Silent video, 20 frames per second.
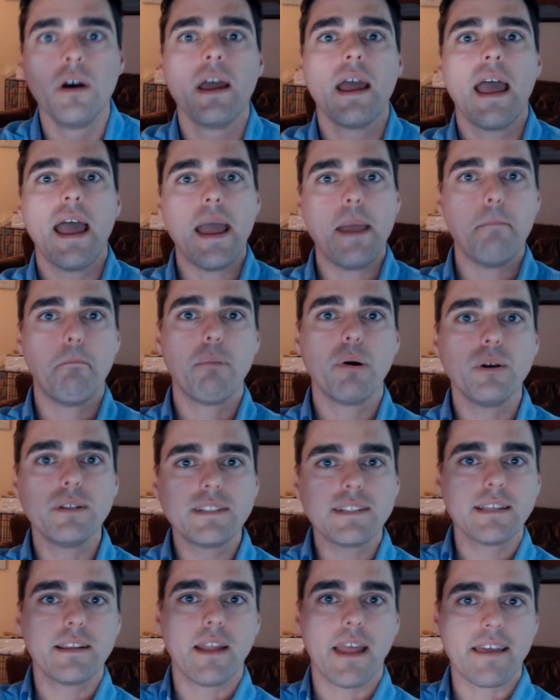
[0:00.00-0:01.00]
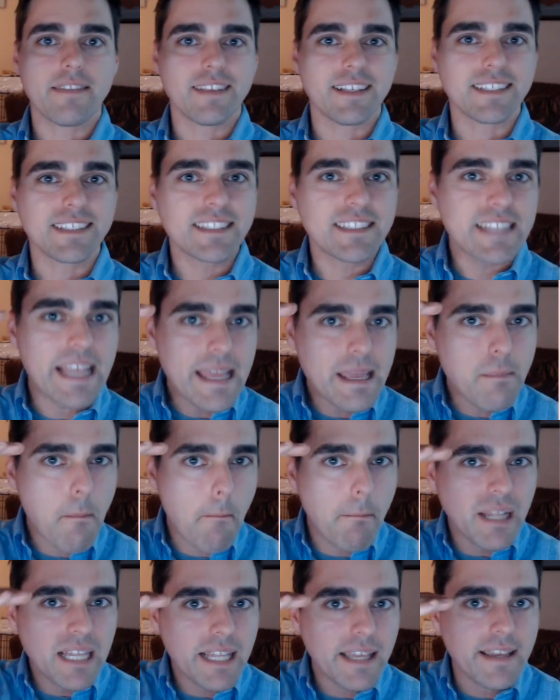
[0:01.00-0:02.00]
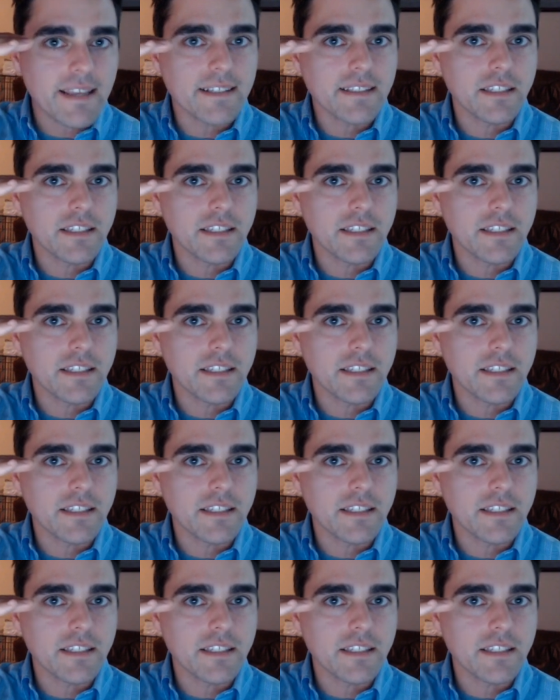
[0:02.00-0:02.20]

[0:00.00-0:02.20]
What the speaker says: and puts it at the same place